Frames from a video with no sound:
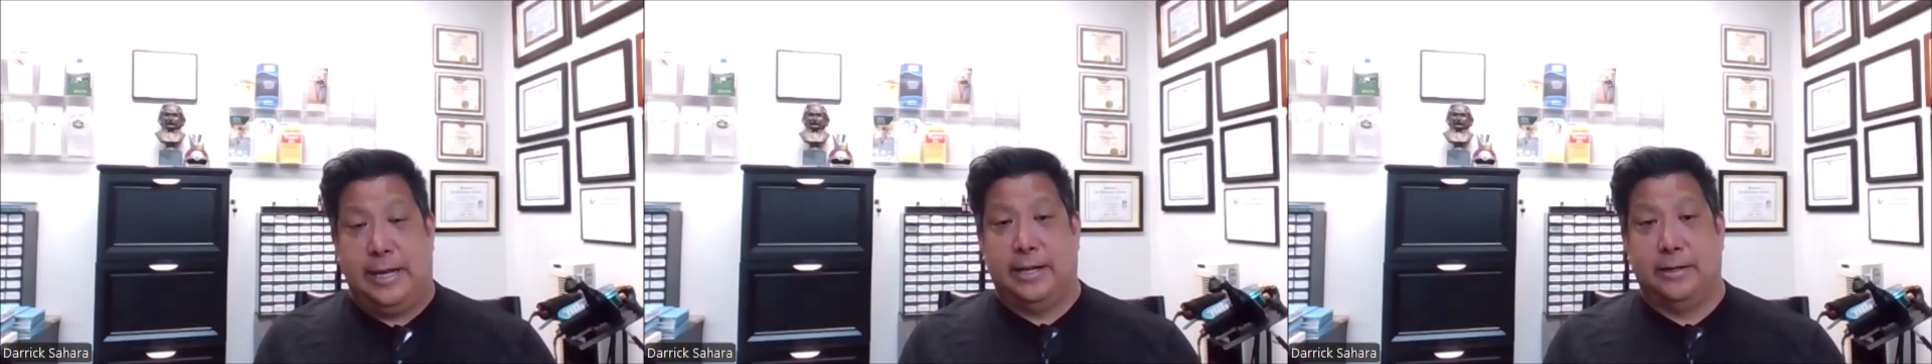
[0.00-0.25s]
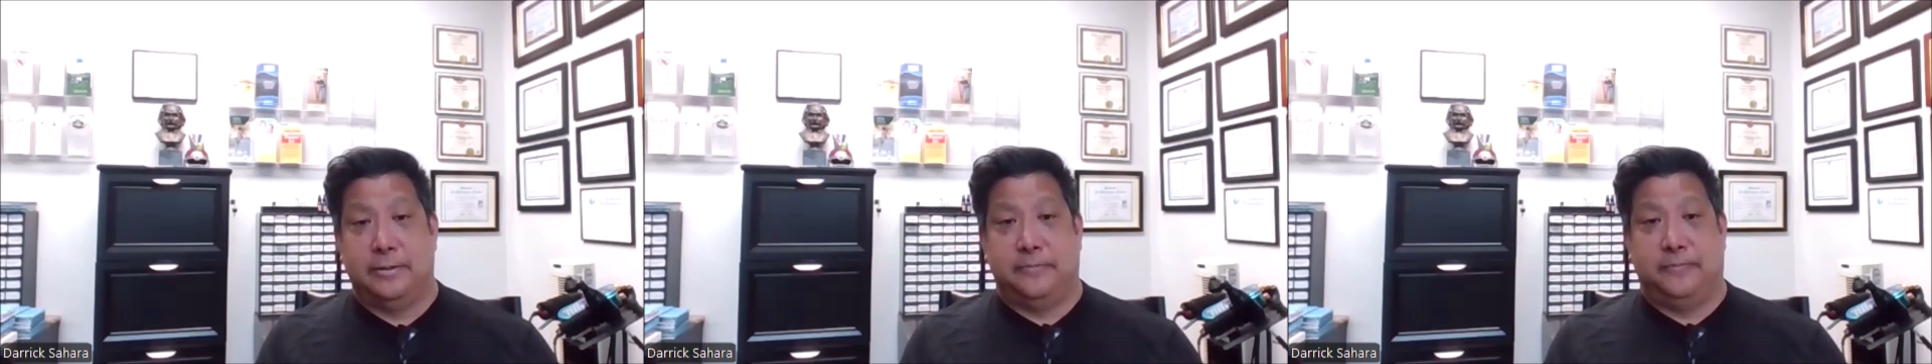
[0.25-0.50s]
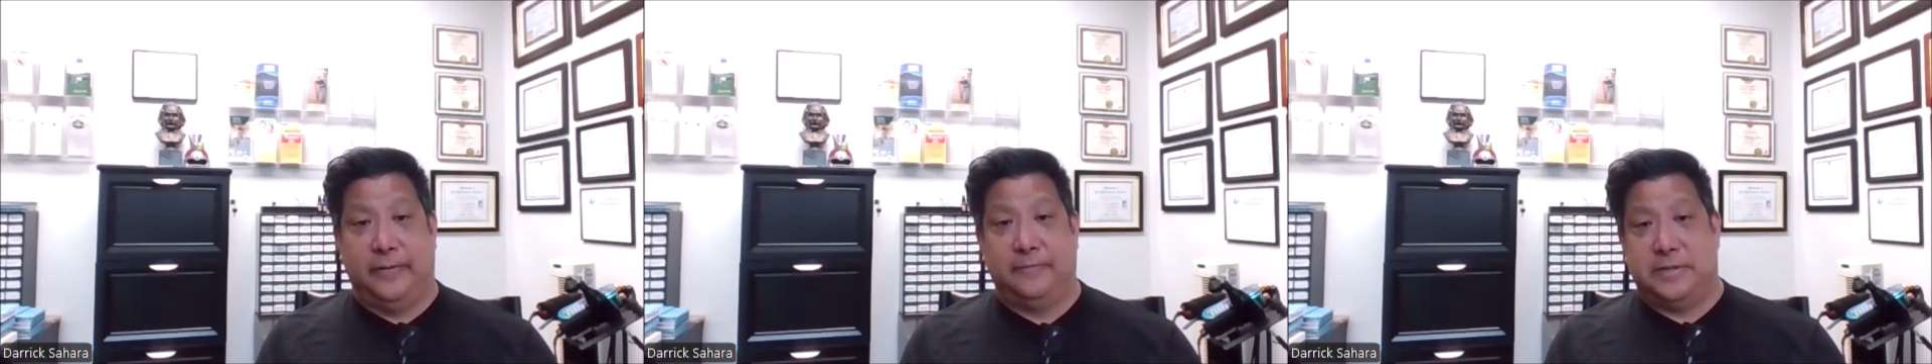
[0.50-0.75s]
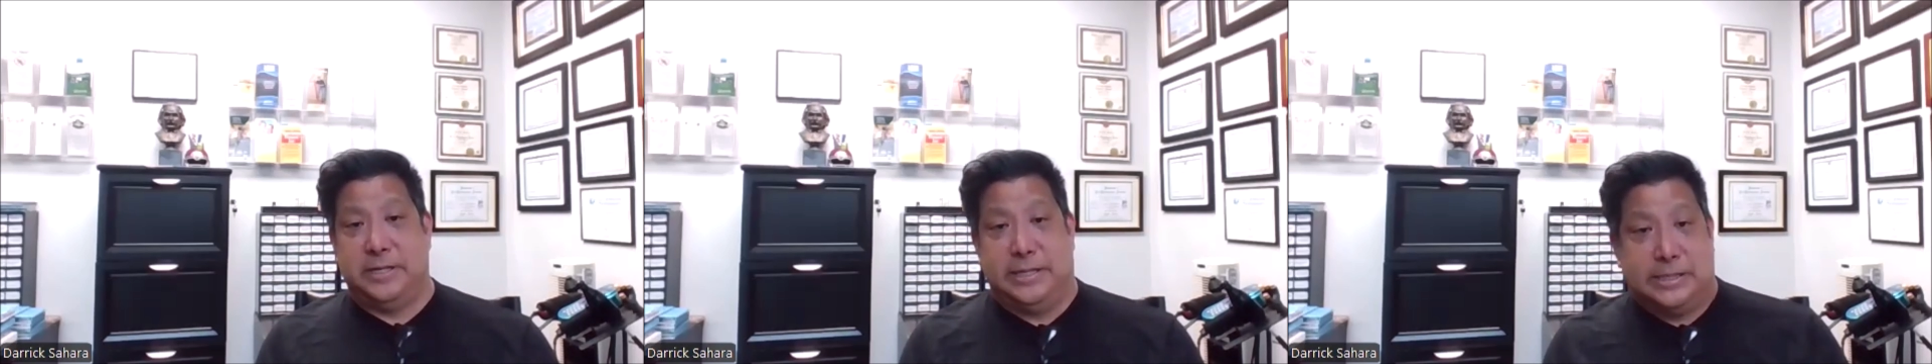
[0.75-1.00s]
and
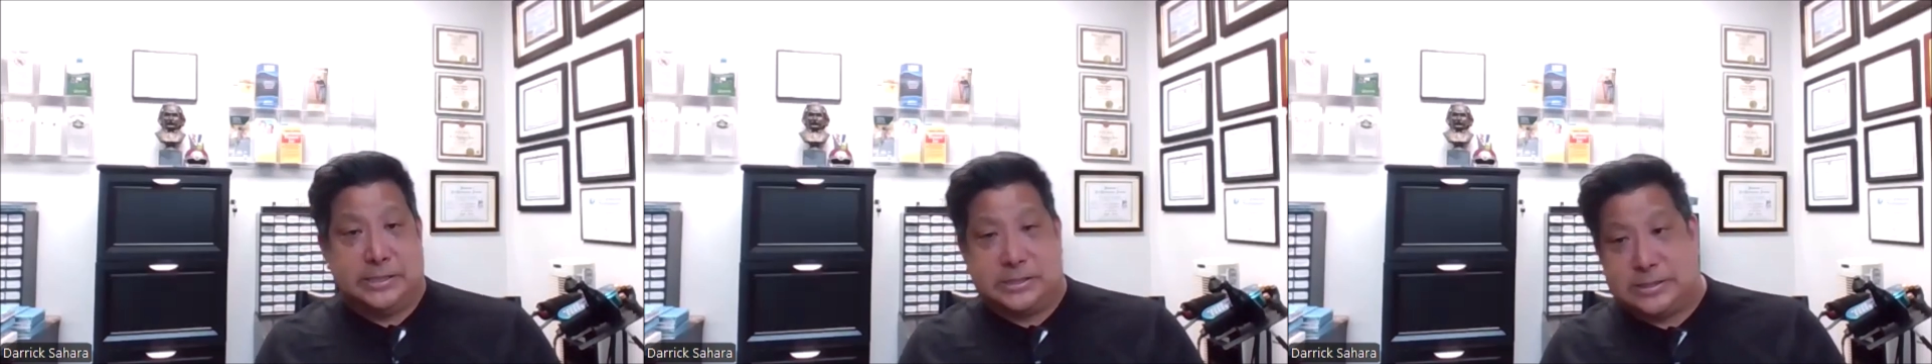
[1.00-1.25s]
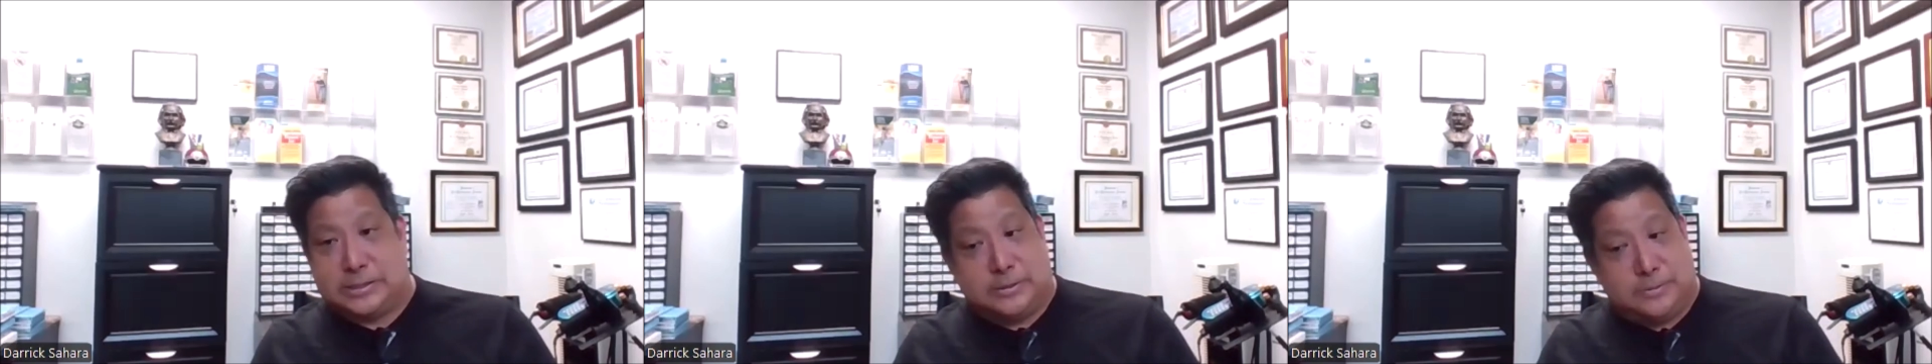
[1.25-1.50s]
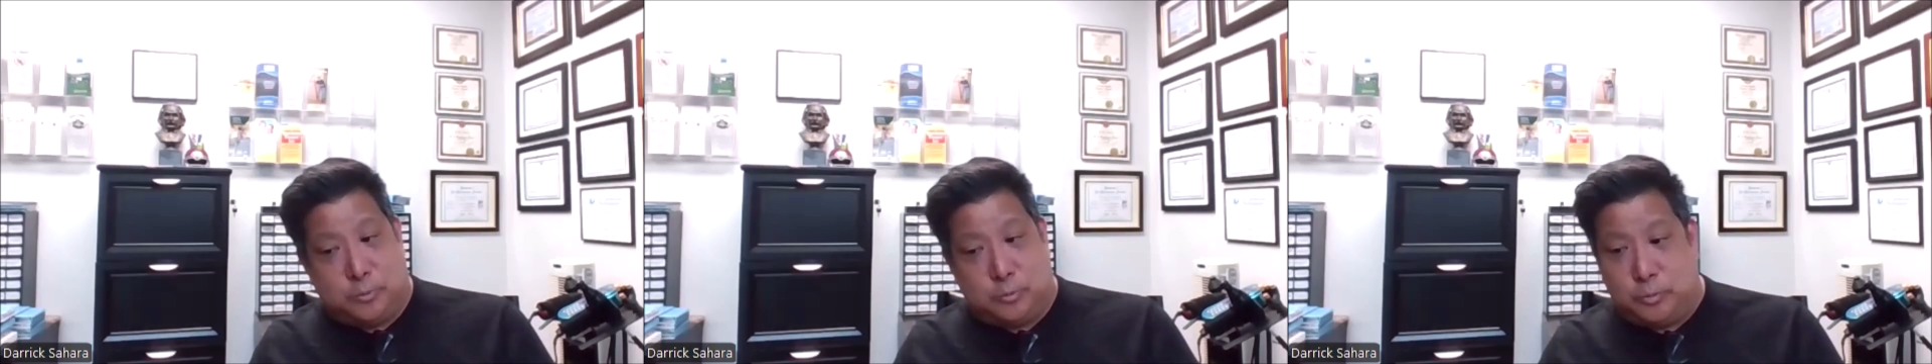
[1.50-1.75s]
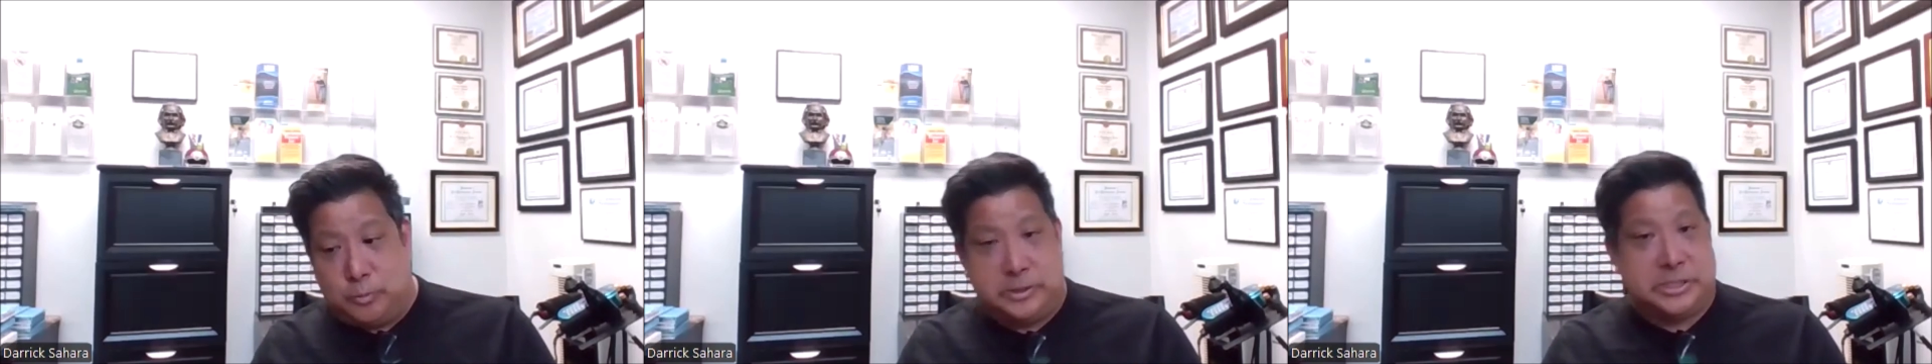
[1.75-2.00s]
50 is
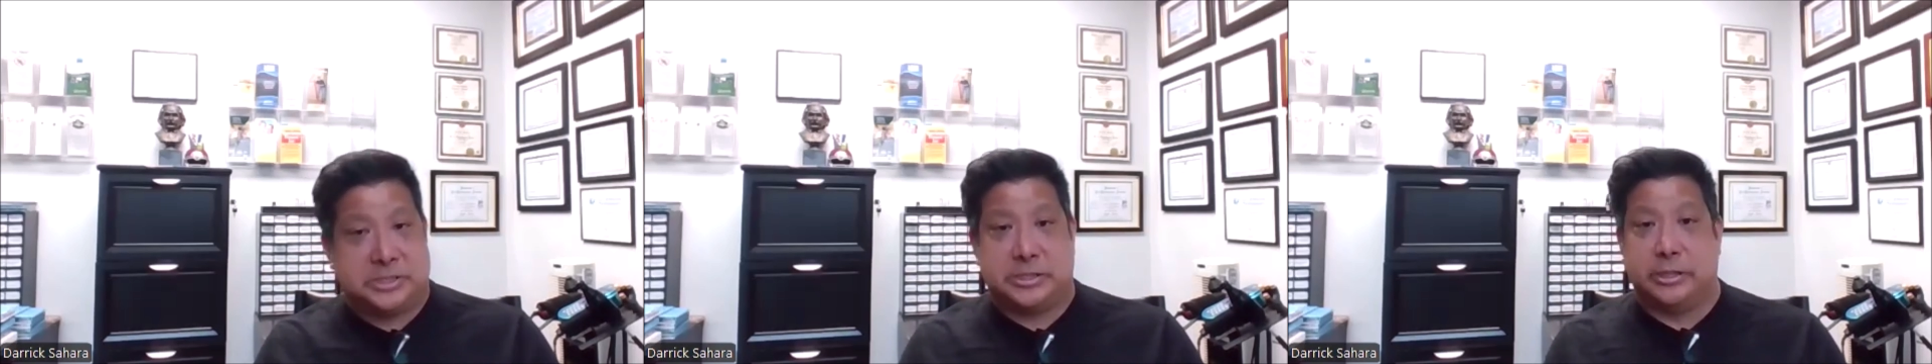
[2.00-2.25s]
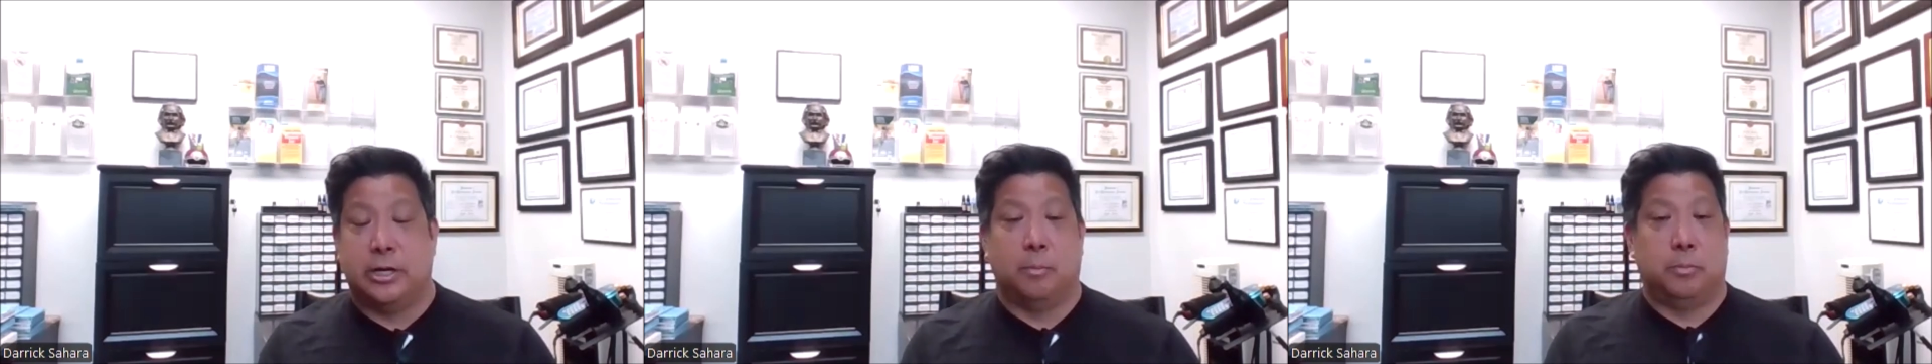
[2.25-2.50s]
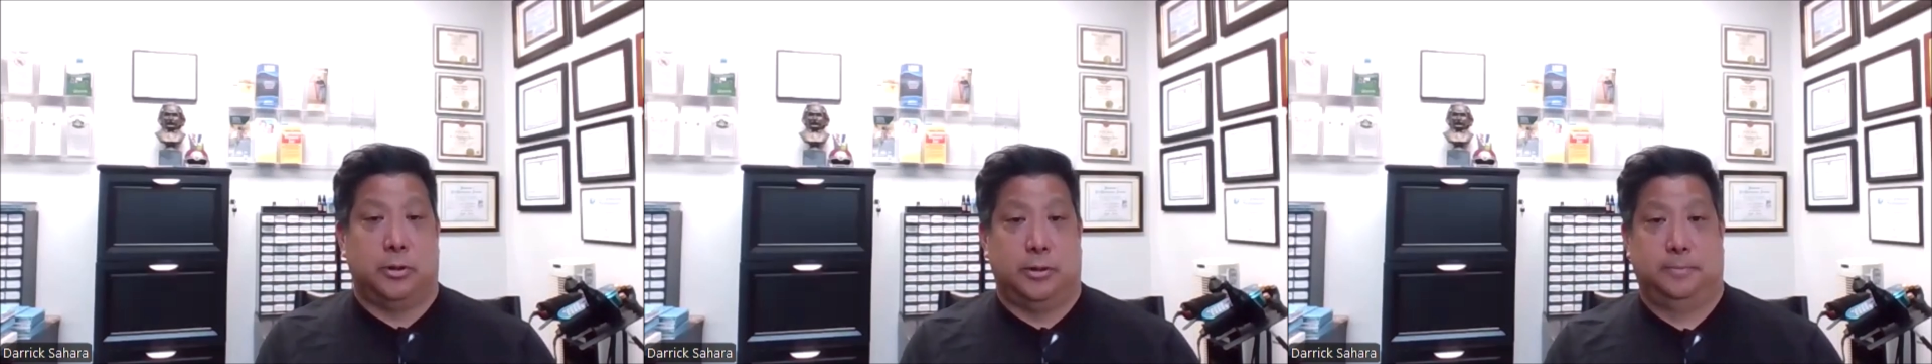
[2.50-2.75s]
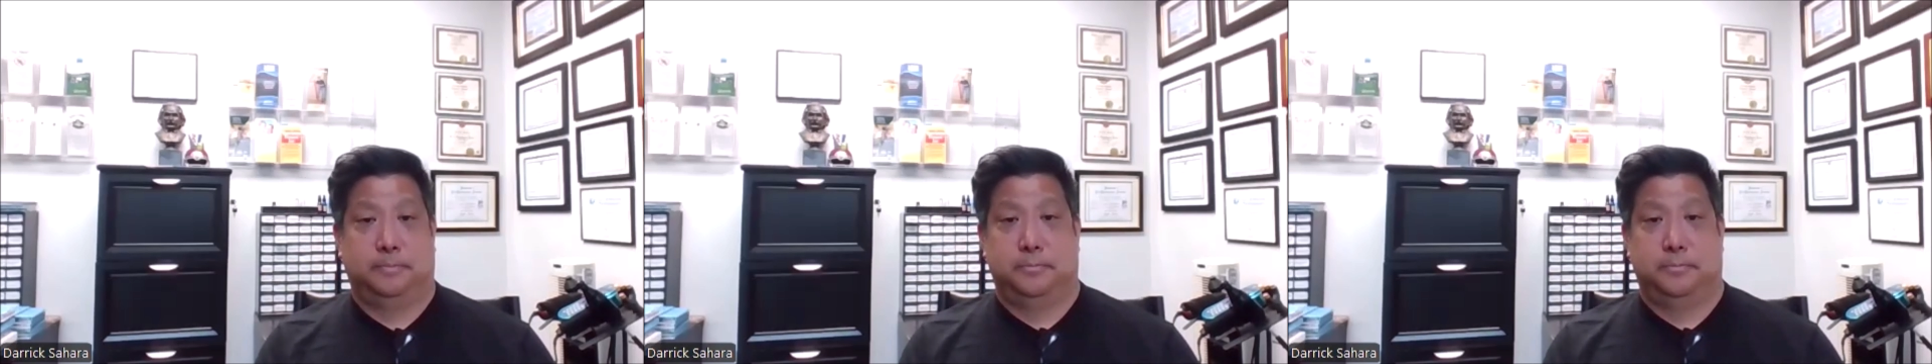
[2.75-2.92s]
just a number.